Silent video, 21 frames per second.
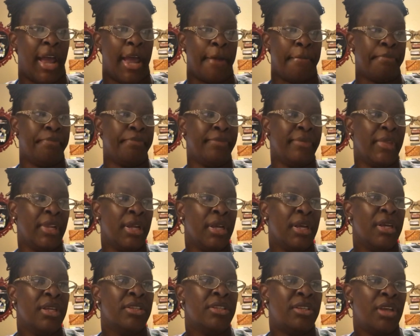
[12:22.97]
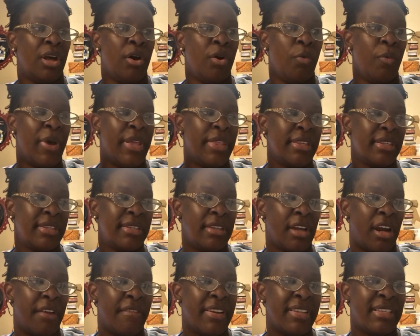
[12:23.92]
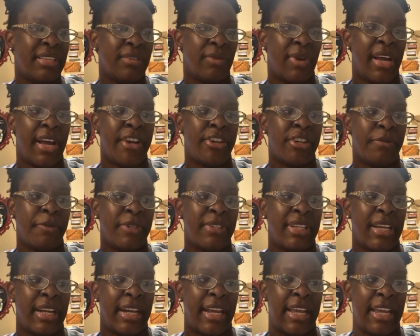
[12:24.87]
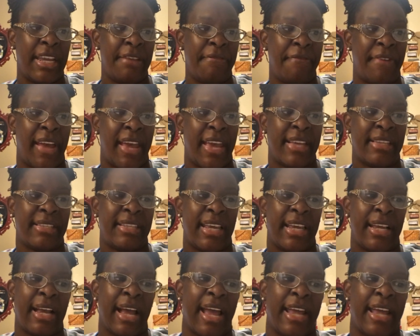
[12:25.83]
Okay. So when the cervix is 100% effaced,